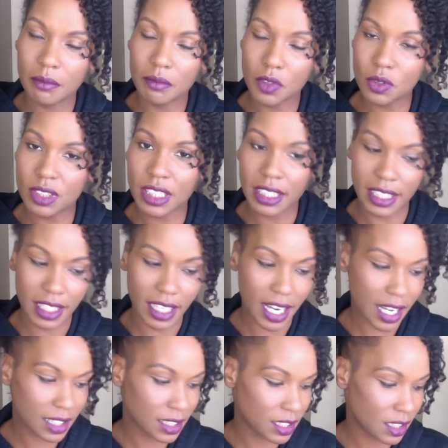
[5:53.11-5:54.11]
music in
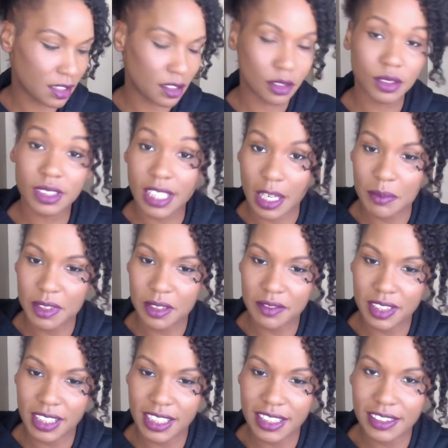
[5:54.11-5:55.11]
college and those types of
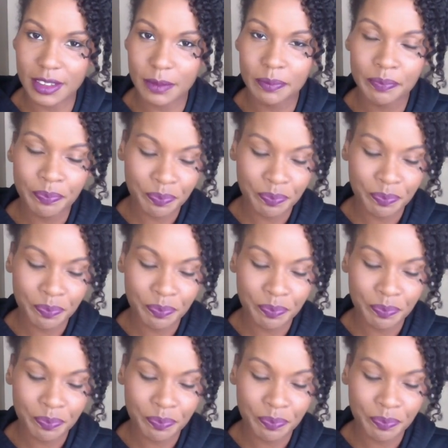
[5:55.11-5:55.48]
things.